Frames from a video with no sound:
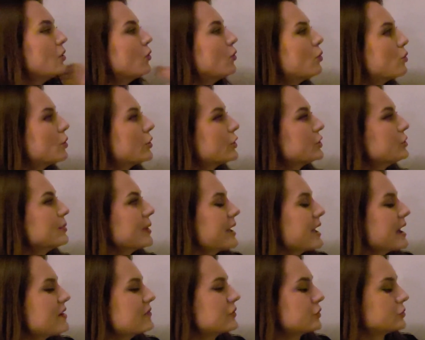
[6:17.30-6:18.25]
or you
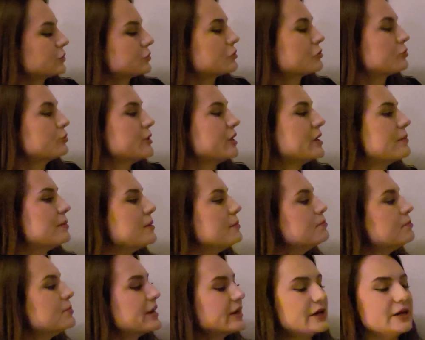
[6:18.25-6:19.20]
might have the growth PM
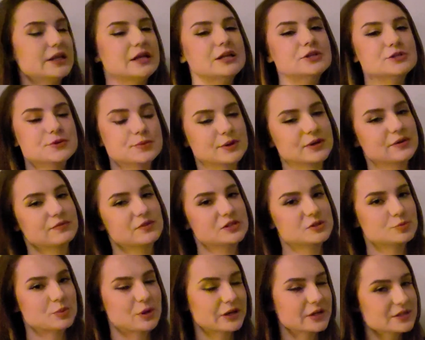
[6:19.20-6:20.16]
embedded into one of
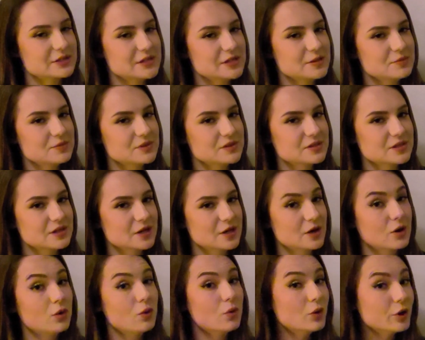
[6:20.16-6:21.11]
these product teams,
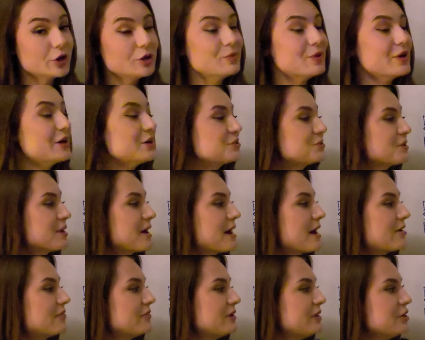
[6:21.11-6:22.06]
or you might also
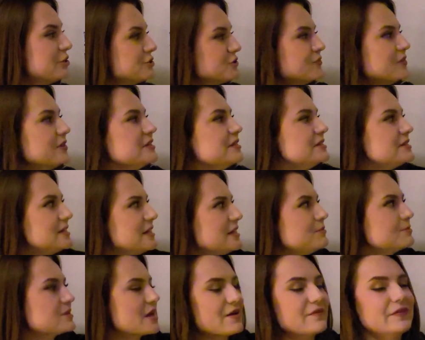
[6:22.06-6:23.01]
have each of these
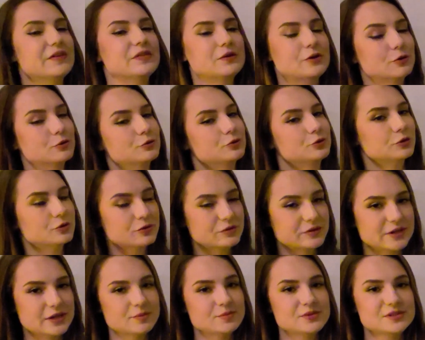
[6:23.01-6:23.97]
teams having their own growth
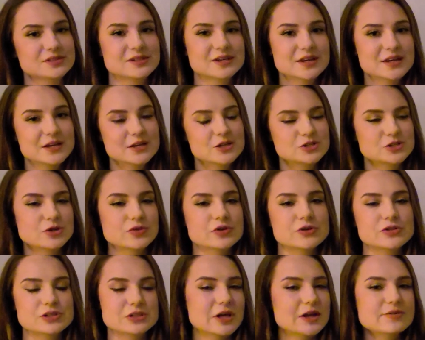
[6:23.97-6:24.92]
teams. So
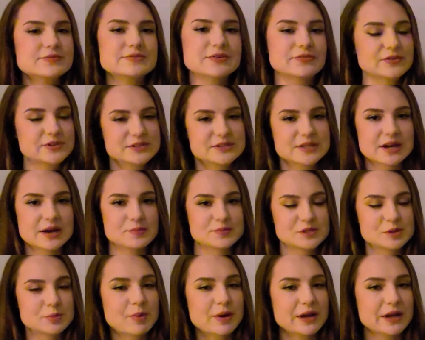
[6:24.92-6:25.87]
there's a lot of different
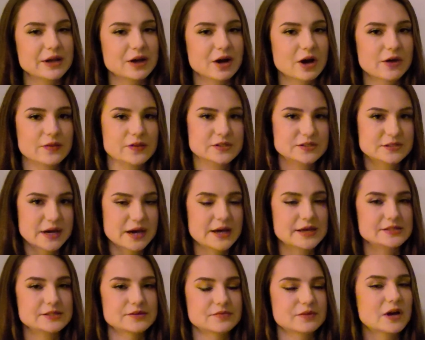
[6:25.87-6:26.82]
setups depending on the
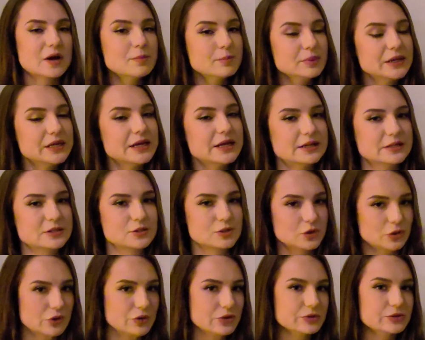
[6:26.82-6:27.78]
size of the company and its
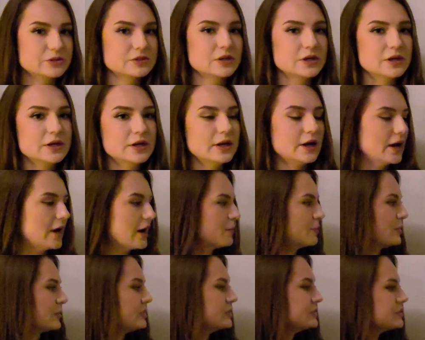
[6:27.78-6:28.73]
goals,
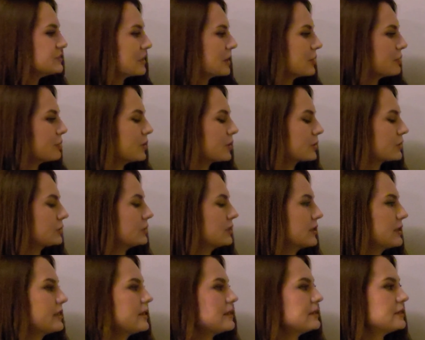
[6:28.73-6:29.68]
but this is our
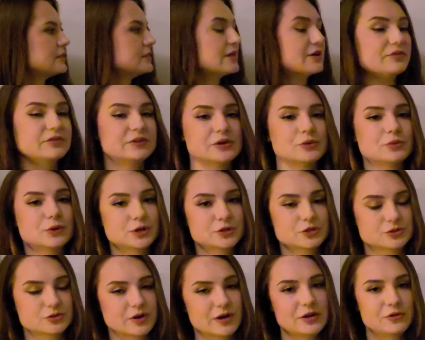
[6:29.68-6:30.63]
model, and it definitely
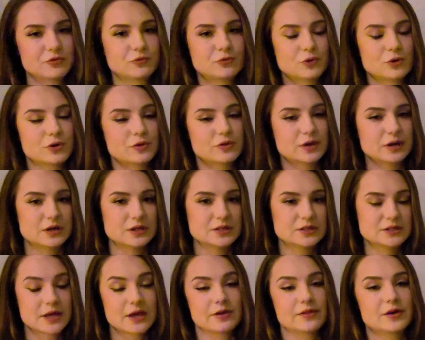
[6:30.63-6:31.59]
works great for the
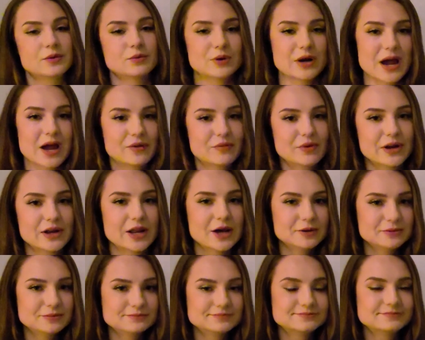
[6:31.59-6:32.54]
scale that we're at right
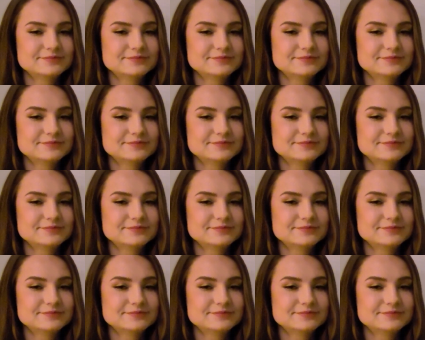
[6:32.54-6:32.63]
now.